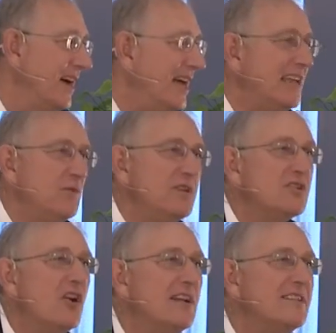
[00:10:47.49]
and he
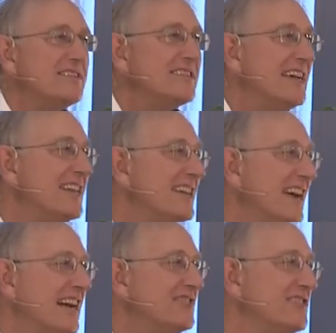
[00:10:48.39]
would condescend
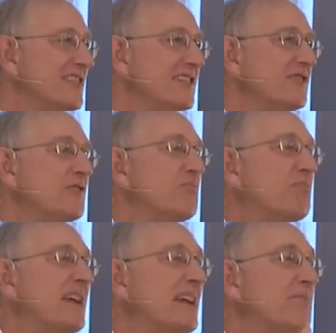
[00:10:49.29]
occasionally to
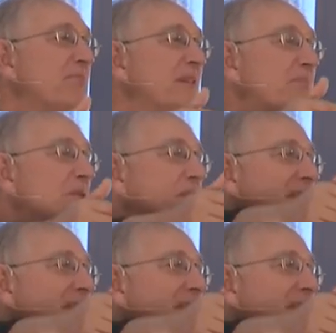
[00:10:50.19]
bring people